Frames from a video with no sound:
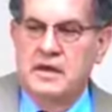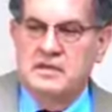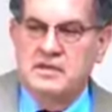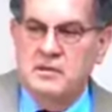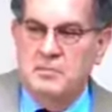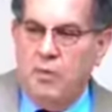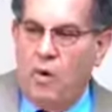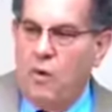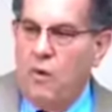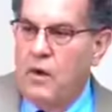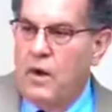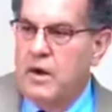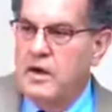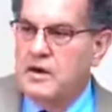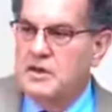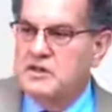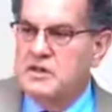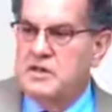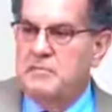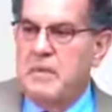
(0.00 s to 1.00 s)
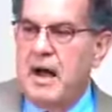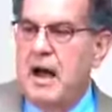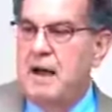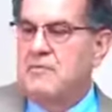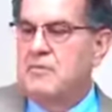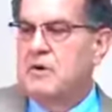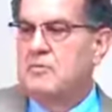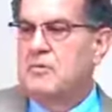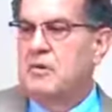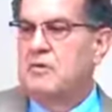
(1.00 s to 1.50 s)
That's abhorrent. It's
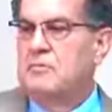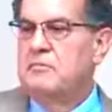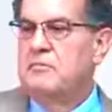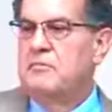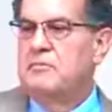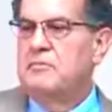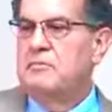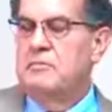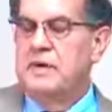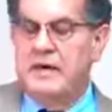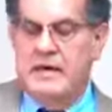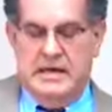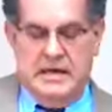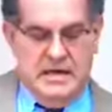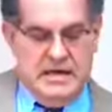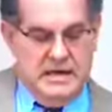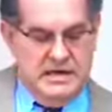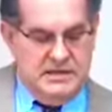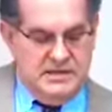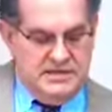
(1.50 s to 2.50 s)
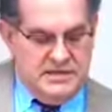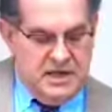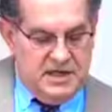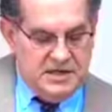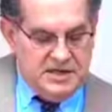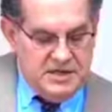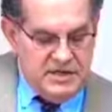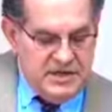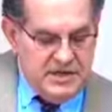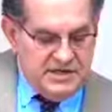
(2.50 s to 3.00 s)
abominable. But
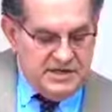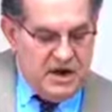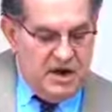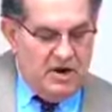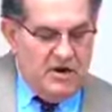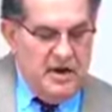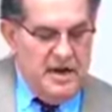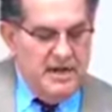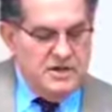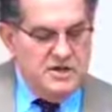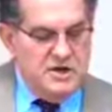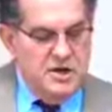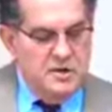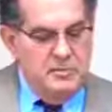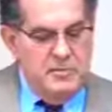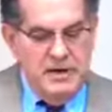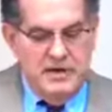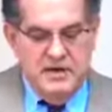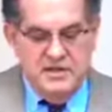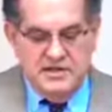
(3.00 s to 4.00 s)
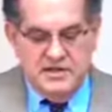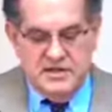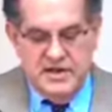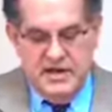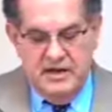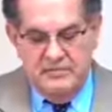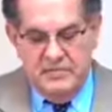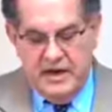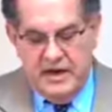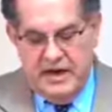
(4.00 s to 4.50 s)
such is our nature to be
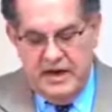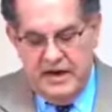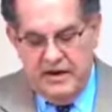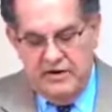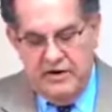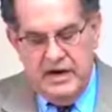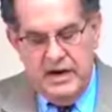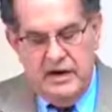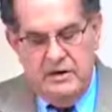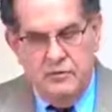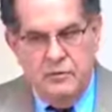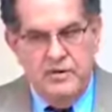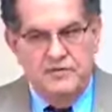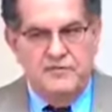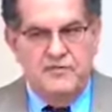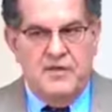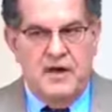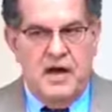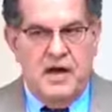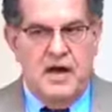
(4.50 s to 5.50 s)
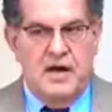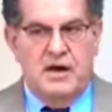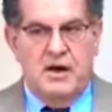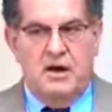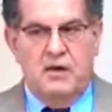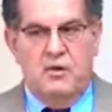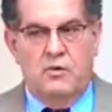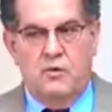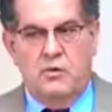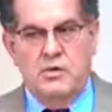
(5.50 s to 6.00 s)
deceived. But herein we find
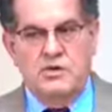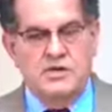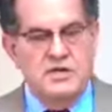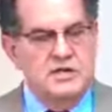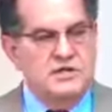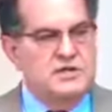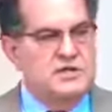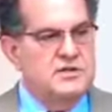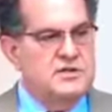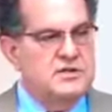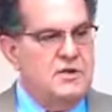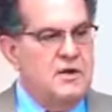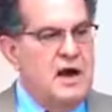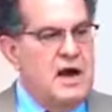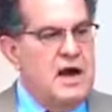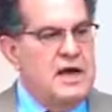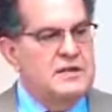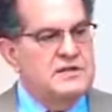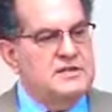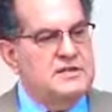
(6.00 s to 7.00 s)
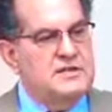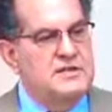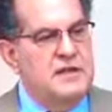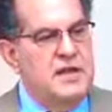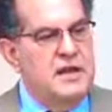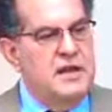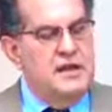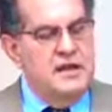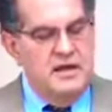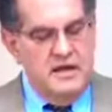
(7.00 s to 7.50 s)
our Lord Jesus Christ,
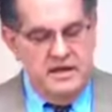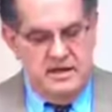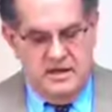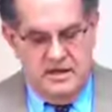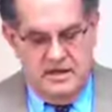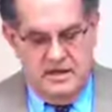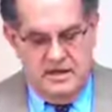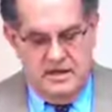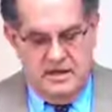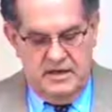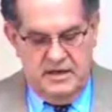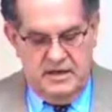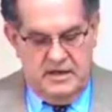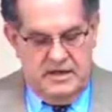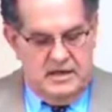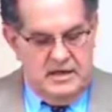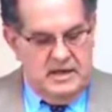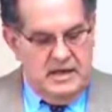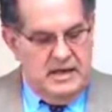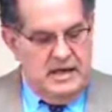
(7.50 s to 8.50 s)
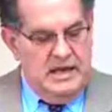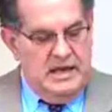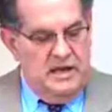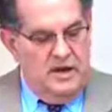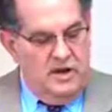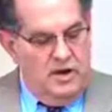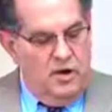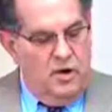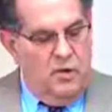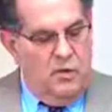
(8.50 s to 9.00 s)
then,
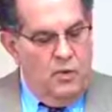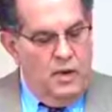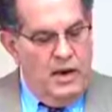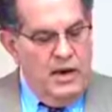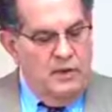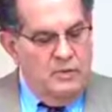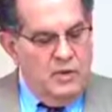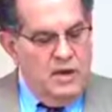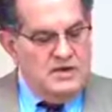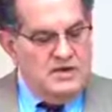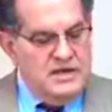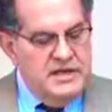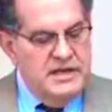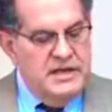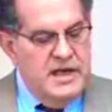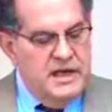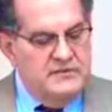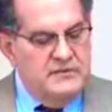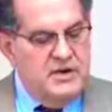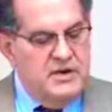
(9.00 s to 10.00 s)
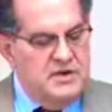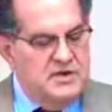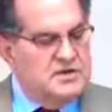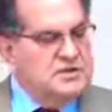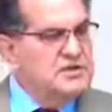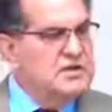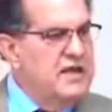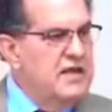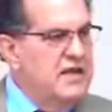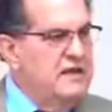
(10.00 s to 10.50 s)
in no way was he ever
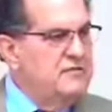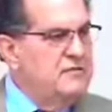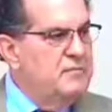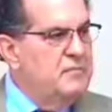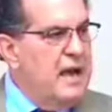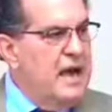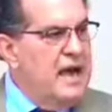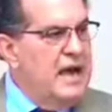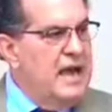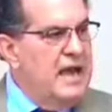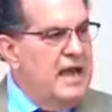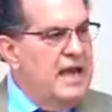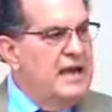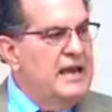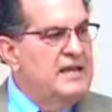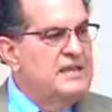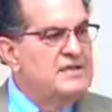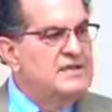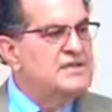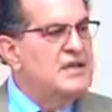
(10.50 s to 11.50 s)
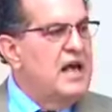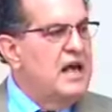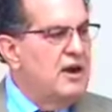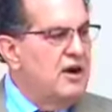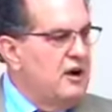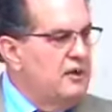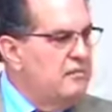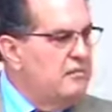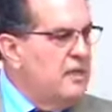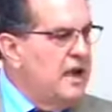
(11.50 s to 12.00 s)
deceived by any
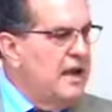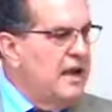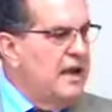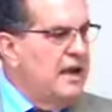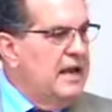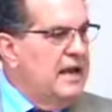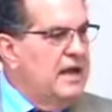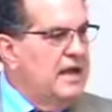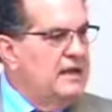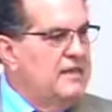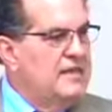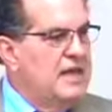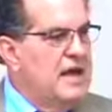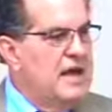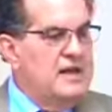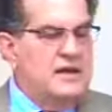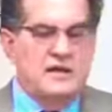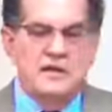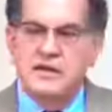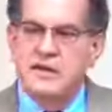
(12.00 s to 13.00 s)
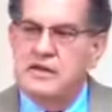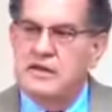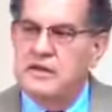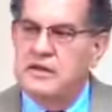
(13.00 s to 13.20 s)
seller, by any that